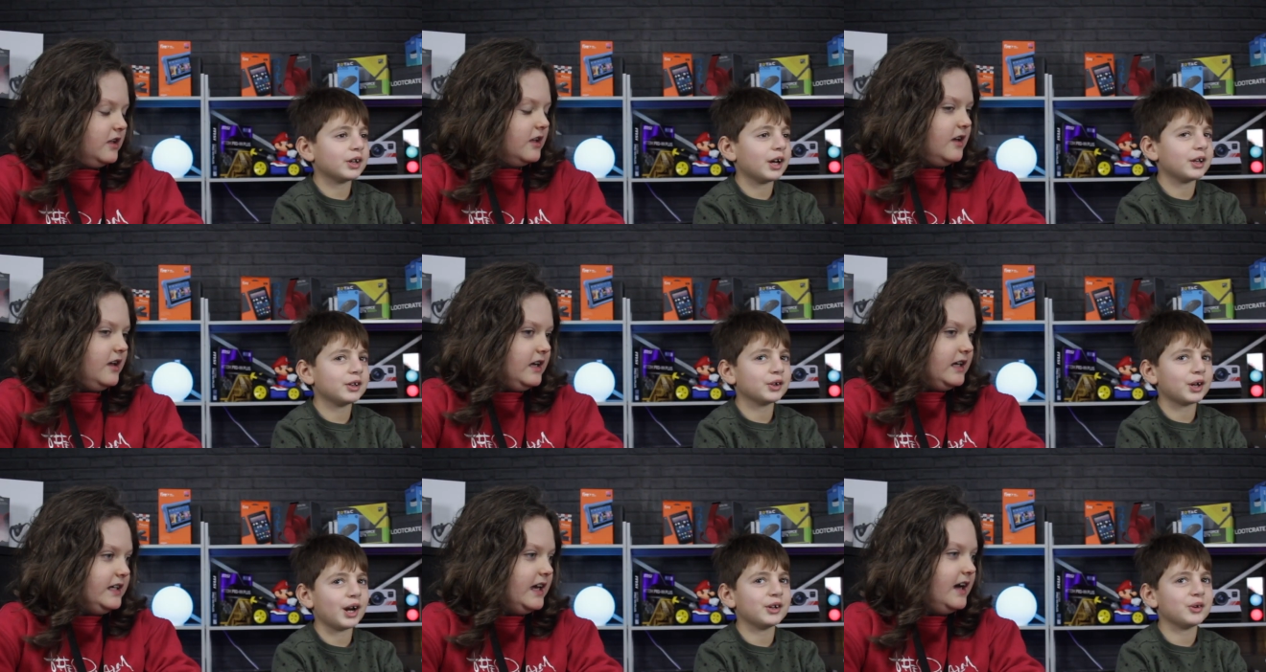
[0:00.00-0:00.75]

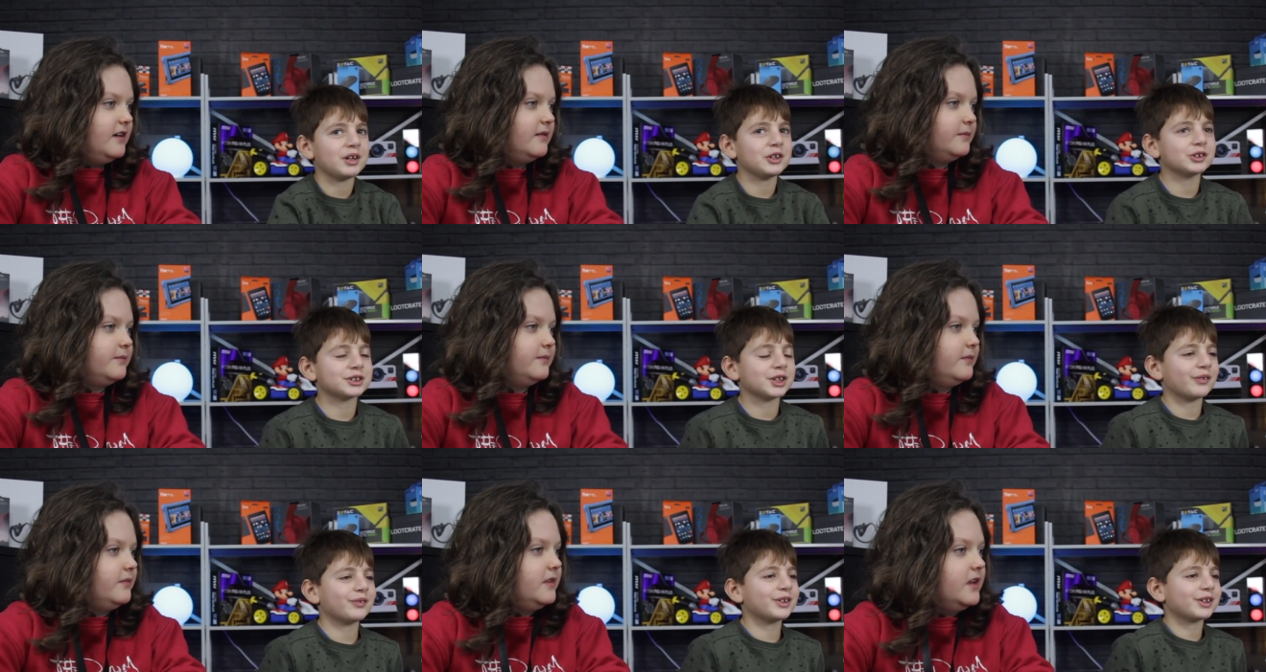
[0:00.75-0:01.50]
Speaker 1: can do it in
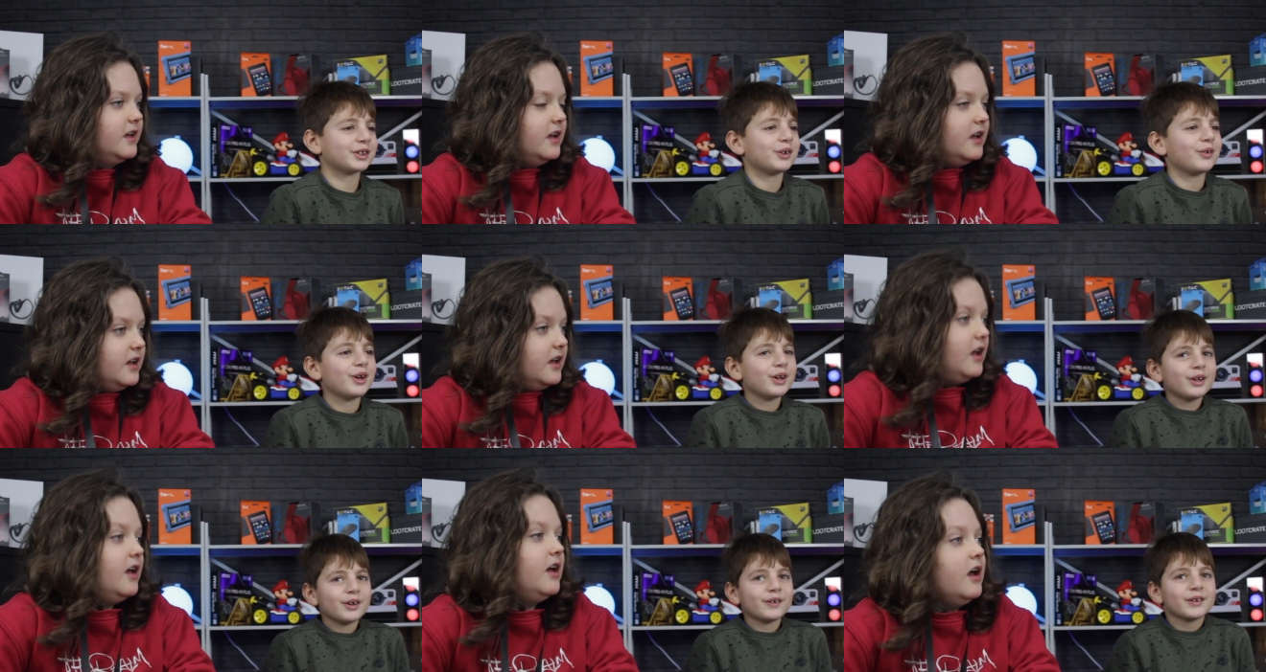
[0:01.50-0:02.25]
yourself. You can do it.
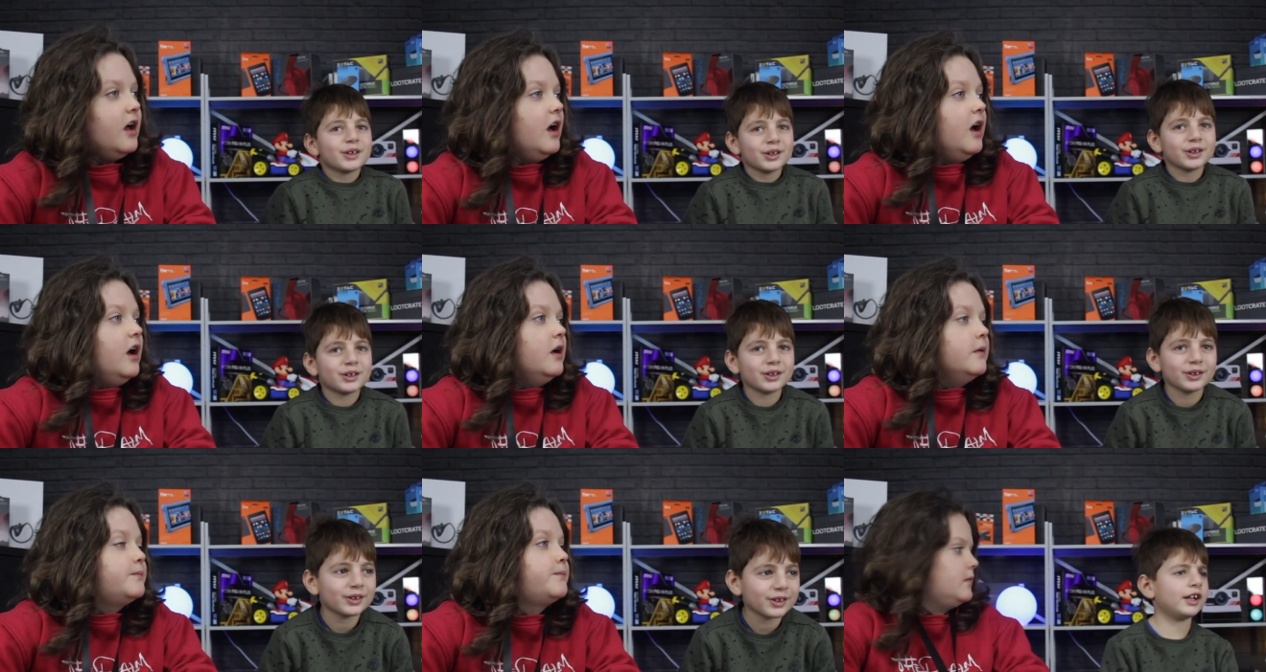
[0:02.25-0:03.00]

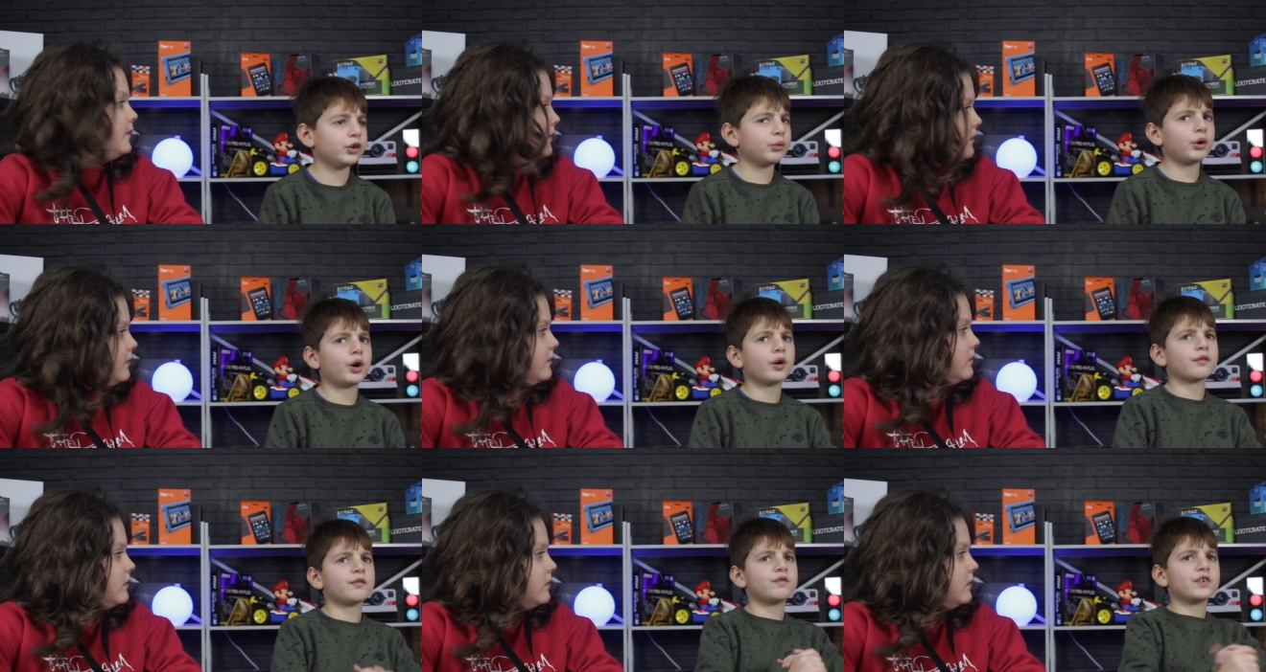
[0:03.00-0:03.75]
You can do it
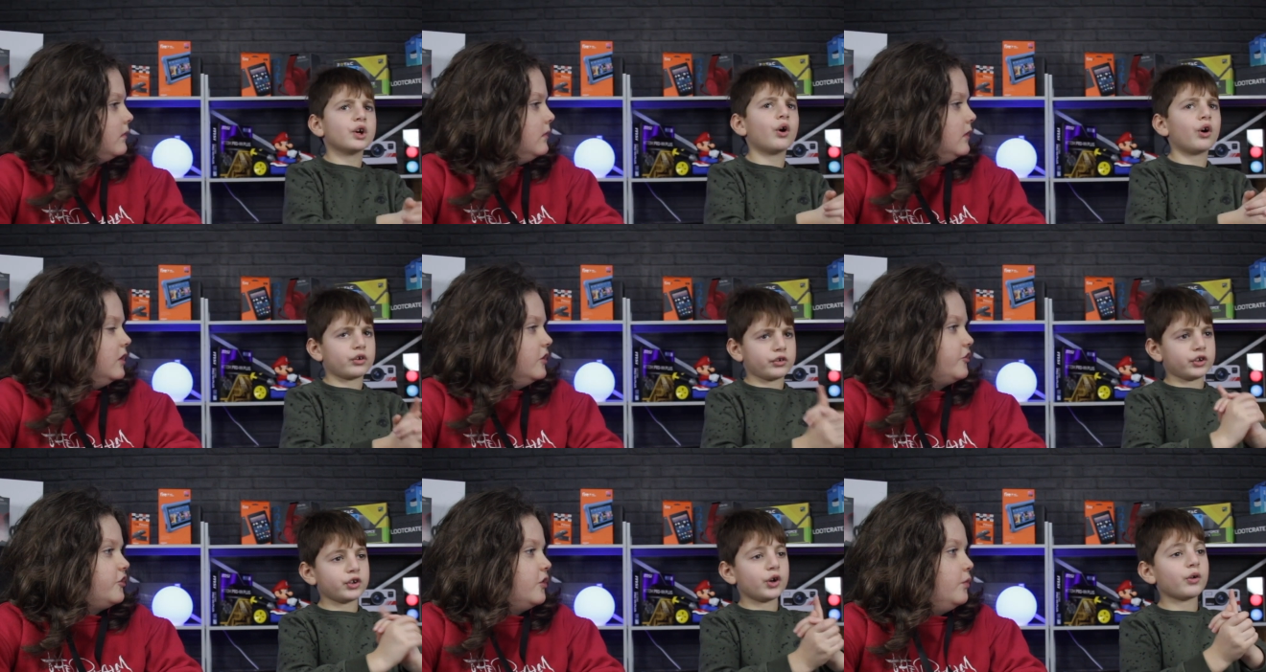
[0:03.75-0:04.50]
on VR.
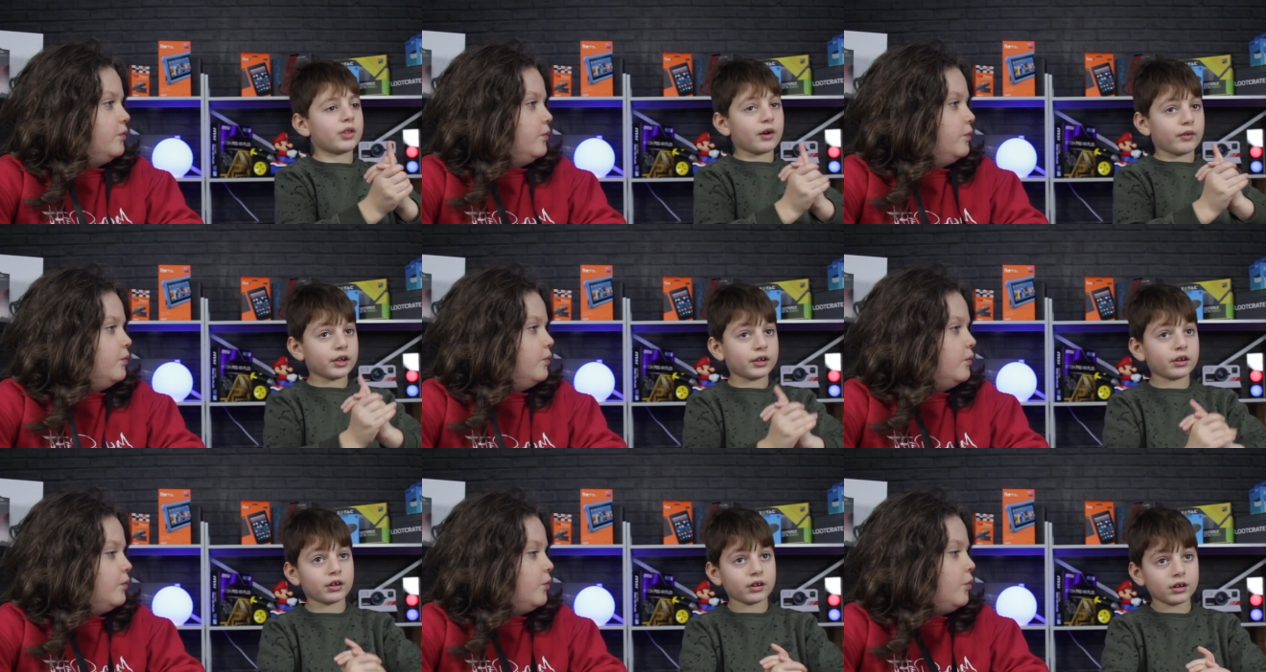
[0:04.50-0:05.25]
You know that, right?
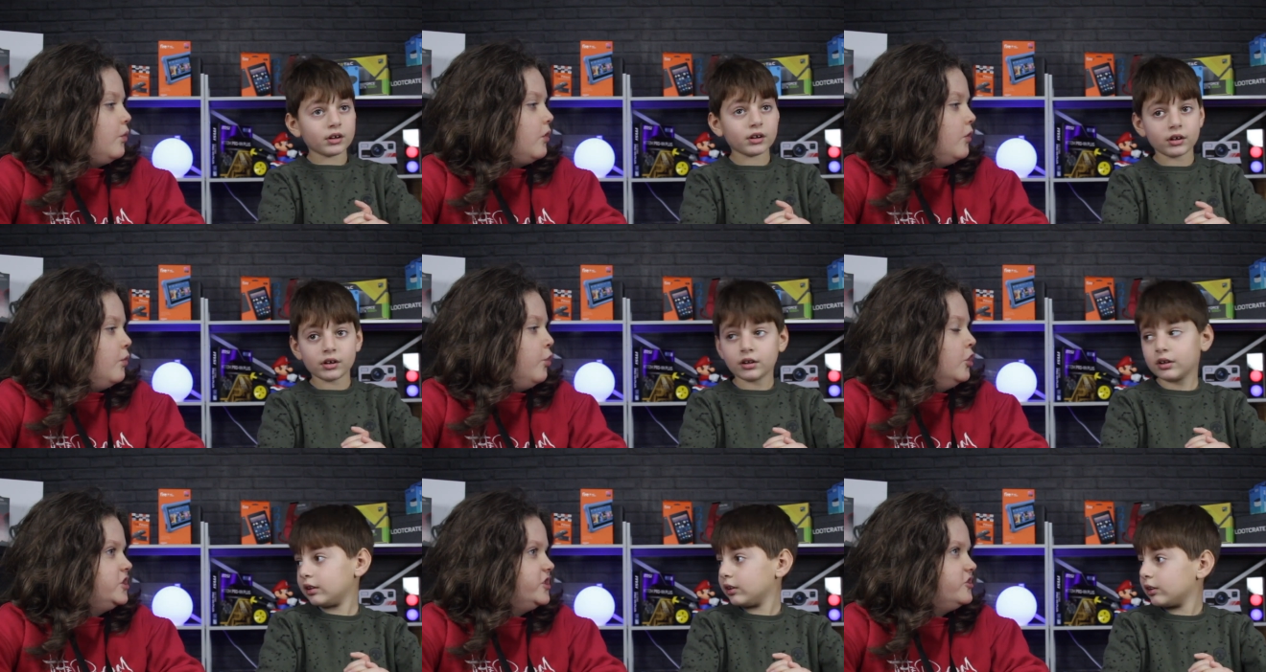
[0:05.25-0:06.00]

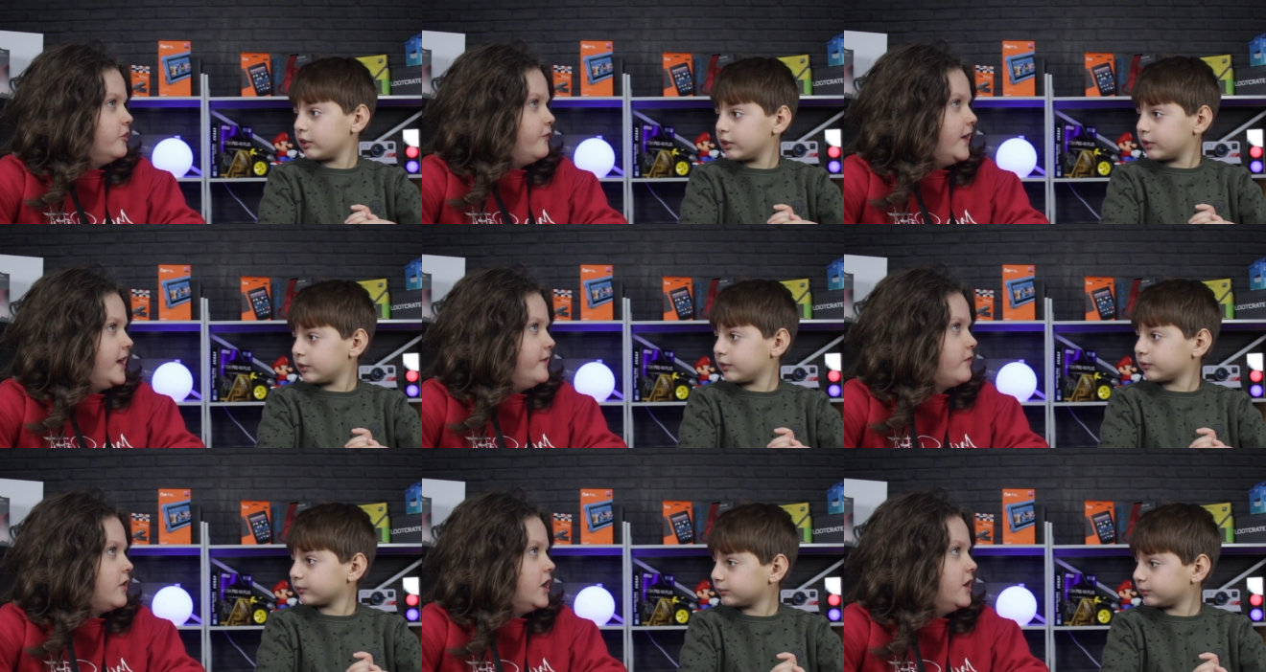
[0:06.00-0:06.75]
Speaker 2: What is your
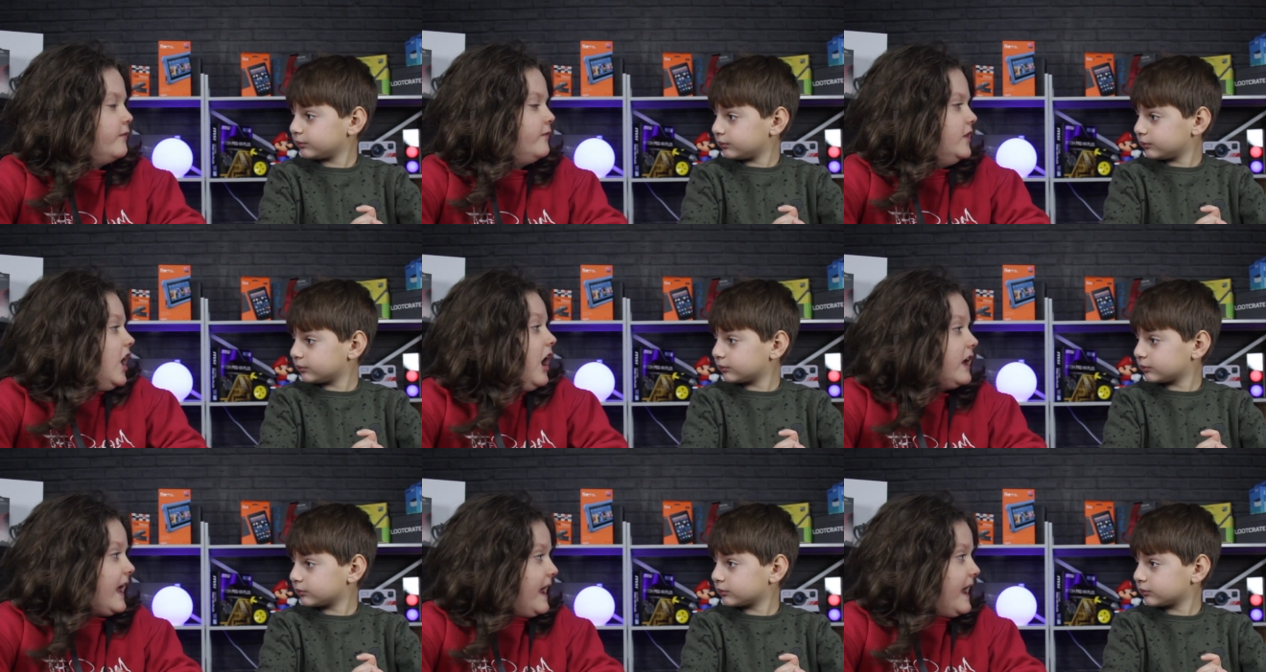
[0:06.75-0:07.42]
favorite VR